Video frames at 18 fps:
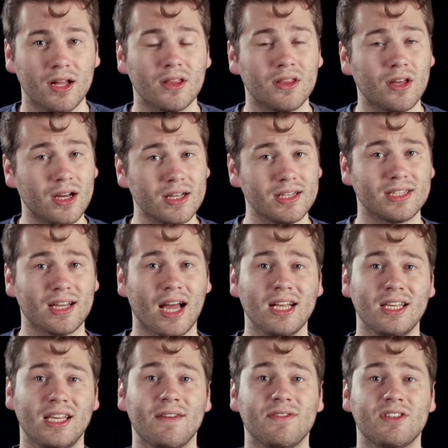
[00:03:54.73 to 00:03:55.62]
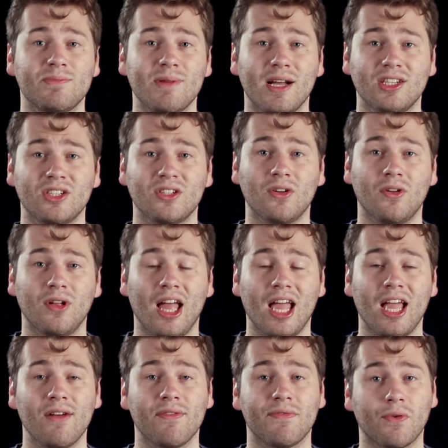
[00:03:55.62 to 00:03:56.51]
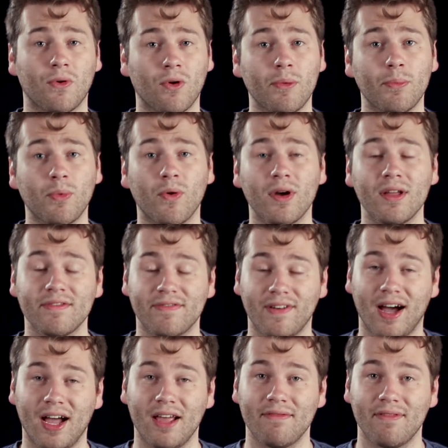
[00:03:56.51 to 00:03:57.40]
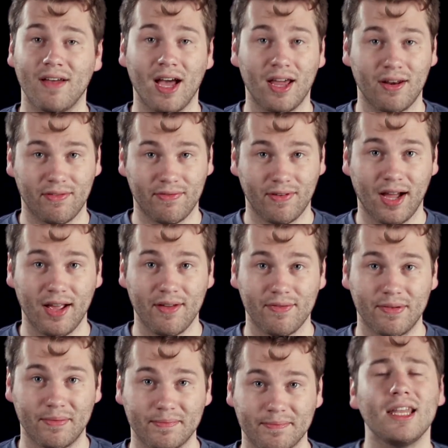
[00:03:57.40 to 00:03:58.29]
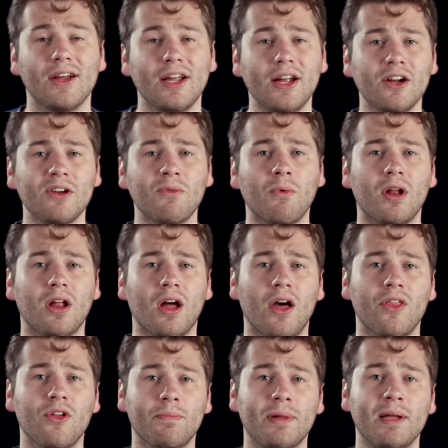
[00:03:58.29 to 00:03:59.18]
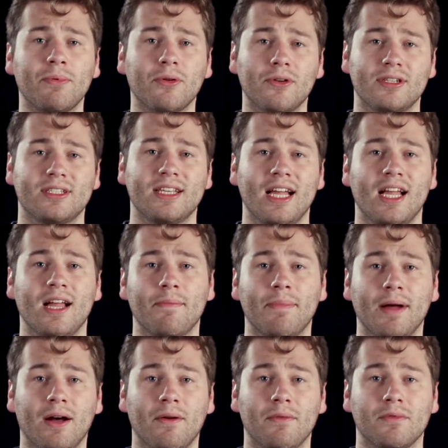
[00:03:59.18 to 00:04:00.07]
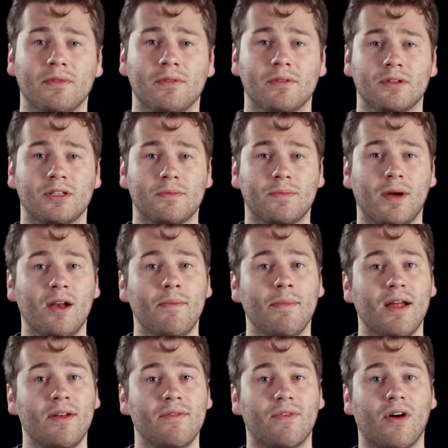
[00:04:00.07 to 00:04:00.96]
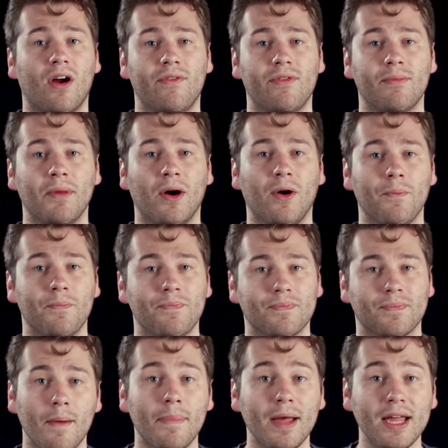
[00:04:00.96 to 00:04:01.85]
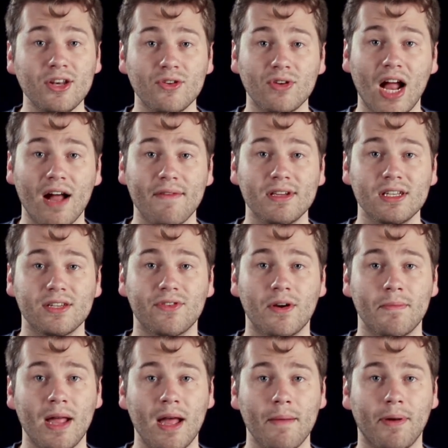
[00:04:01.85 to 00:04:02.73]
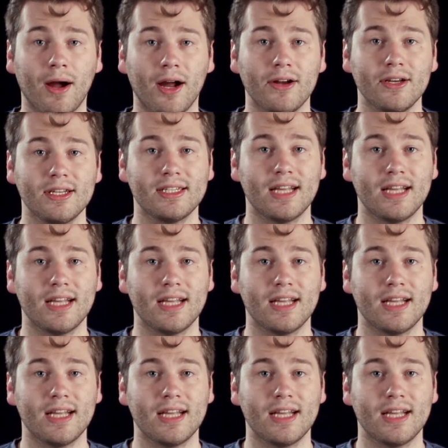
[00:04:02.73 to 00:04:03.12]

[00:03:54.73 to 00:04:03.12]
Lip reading: Thus, I give spectacle a 4.5 out of 5. Now, hear what other people are saying about Spider-Man Far From Home. Ben Travis from Empire